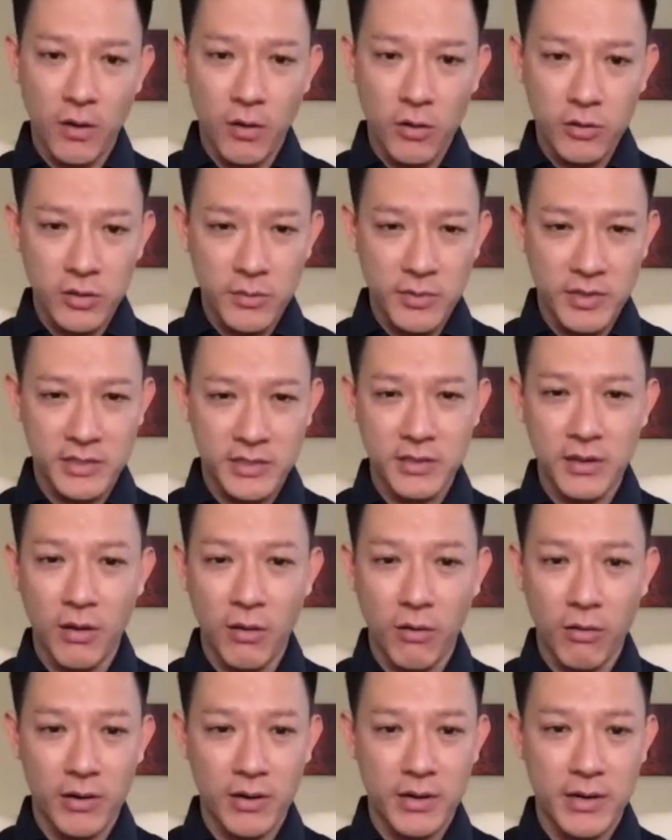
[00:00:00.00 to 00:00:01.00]
is a little bit
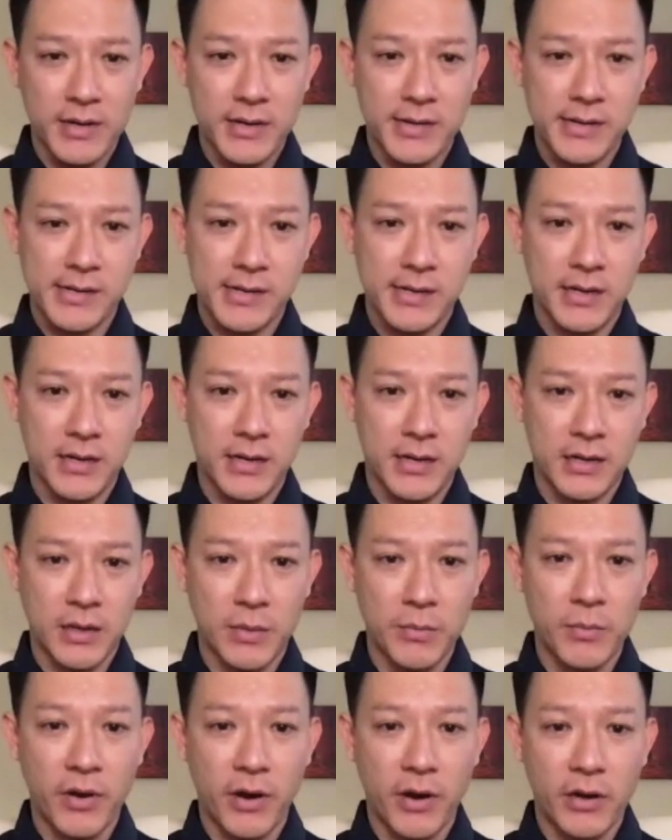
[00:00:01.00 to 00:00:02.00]
slower uh,
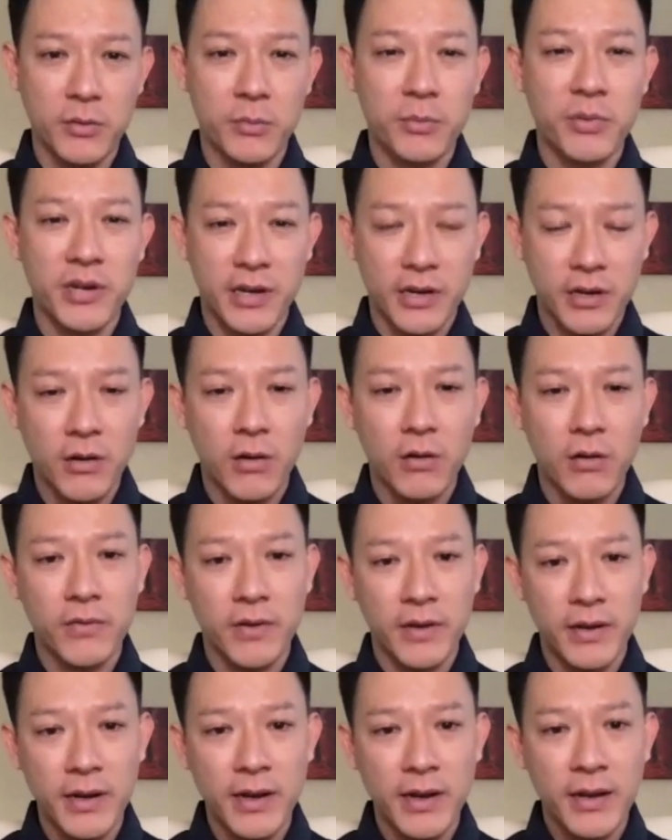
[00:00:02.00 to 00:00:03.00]
compared to
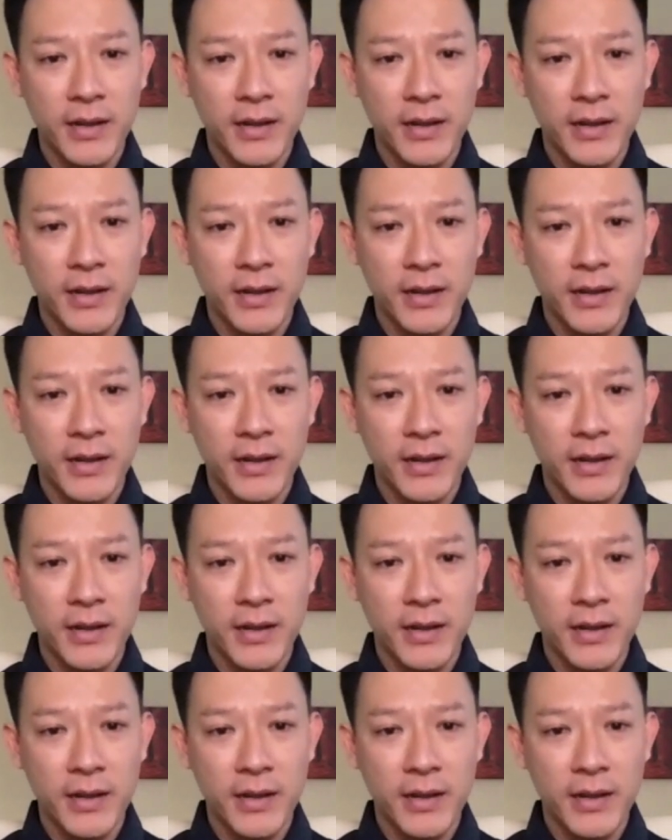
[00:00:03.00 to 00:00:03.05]
pre-COVID.